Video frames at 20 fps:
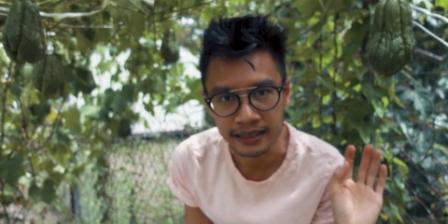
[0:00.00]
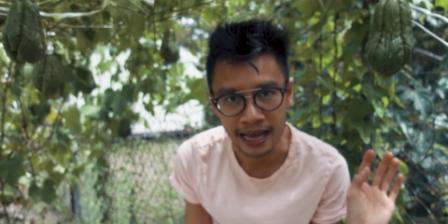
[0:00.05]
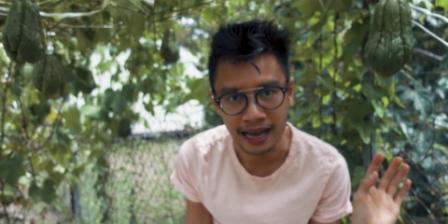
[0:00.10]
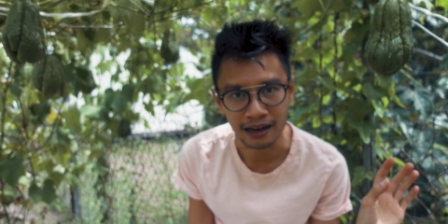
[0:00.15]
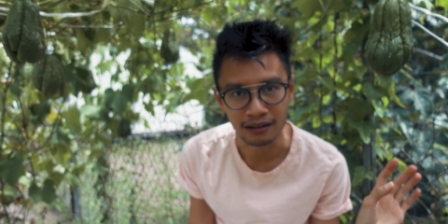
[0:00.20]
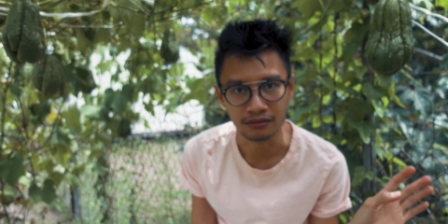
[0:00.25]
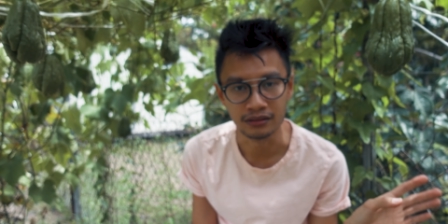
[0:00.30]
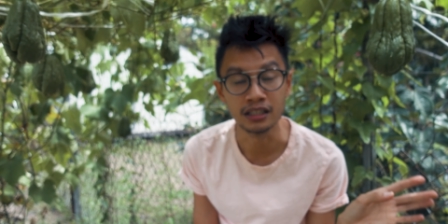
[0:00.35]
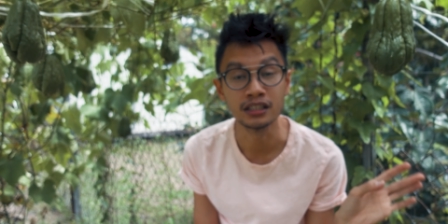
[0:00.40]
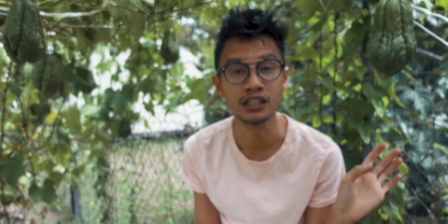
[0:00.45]

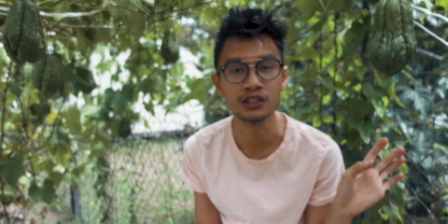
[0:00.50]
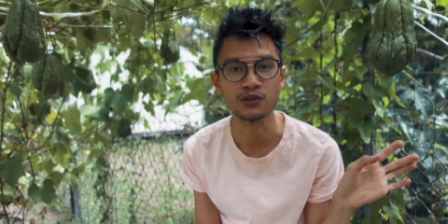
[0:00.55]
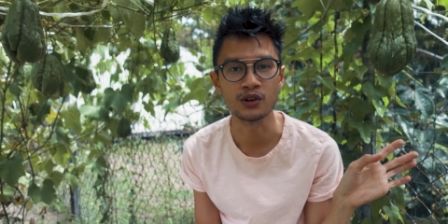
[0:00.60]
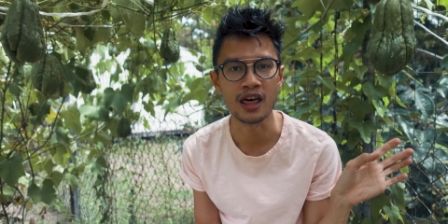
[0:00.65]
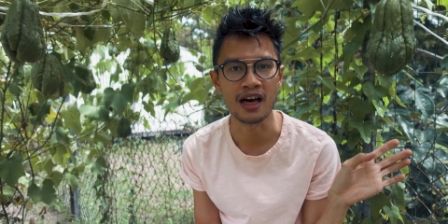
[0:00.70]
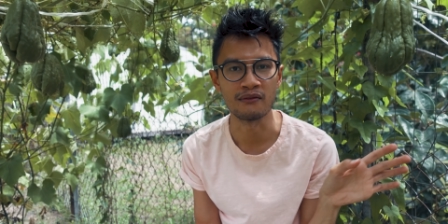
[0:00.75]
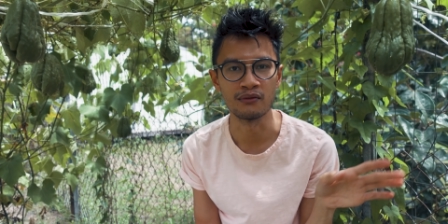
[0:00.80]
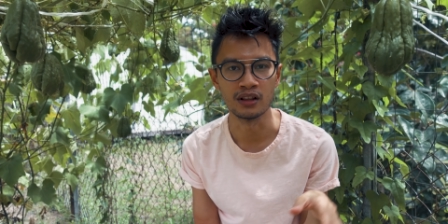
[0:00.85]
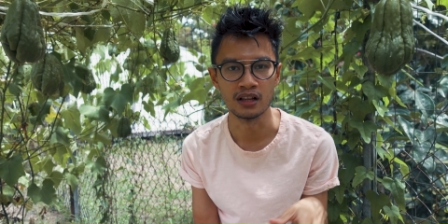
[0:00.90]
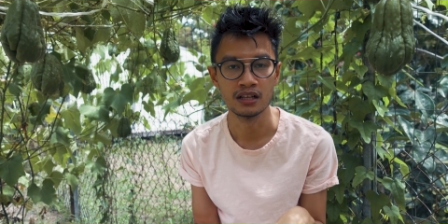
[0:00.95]
Now, this is for
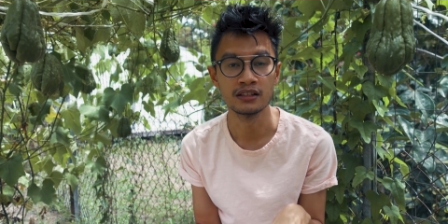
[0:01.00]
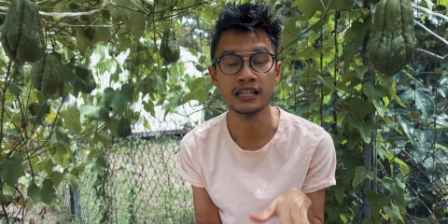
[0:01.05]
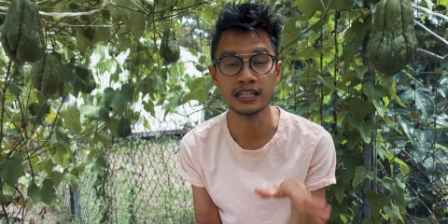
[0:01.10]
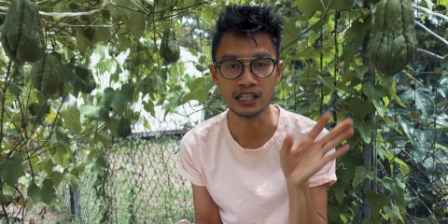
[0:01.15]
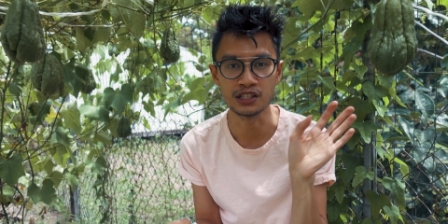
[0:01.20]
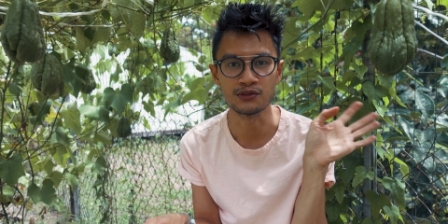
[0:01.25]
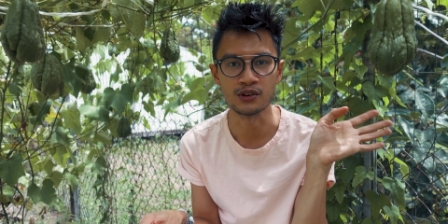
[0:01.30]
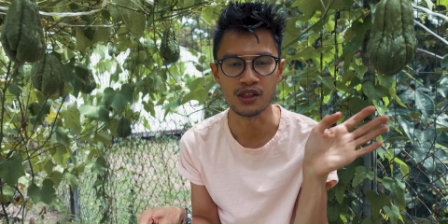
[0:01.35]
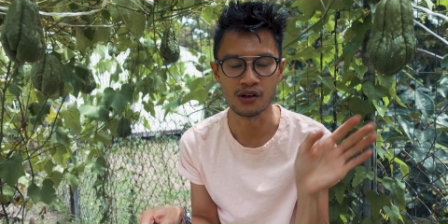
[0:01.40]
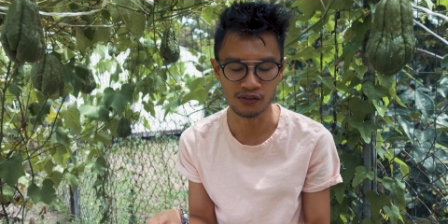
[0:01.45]

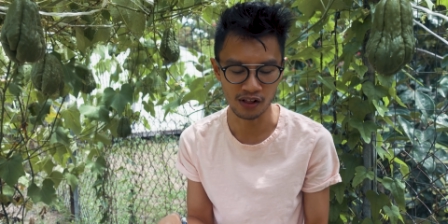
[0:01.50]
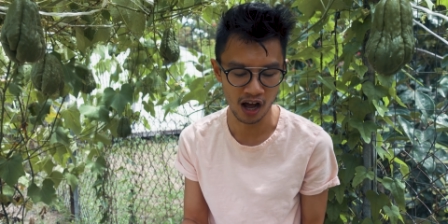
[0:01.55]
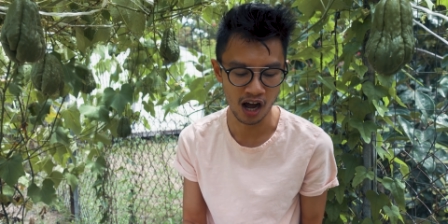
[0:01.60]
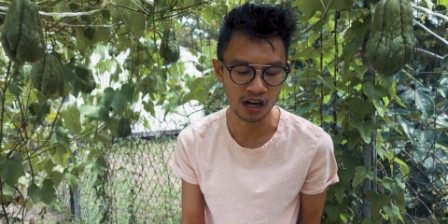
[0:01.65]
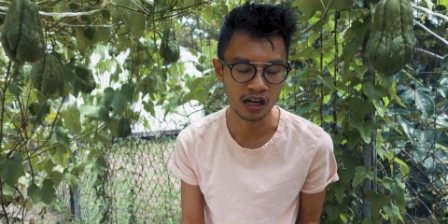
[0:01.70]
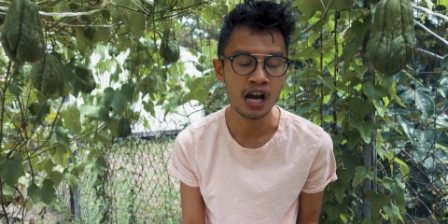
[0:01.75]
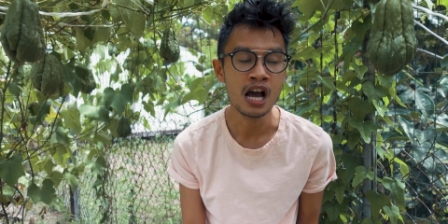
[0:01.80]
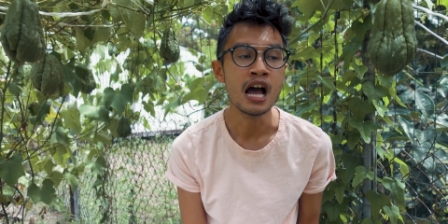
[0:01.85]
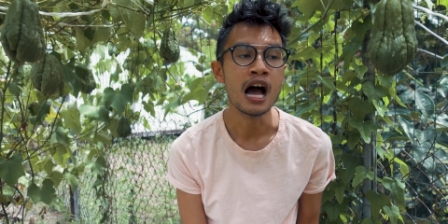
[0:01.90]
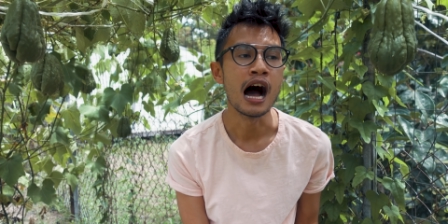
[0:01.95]
the
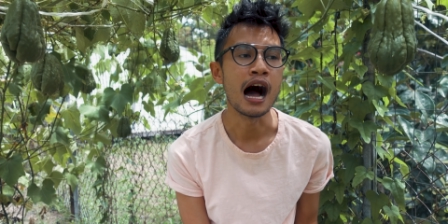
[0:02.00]
vlog,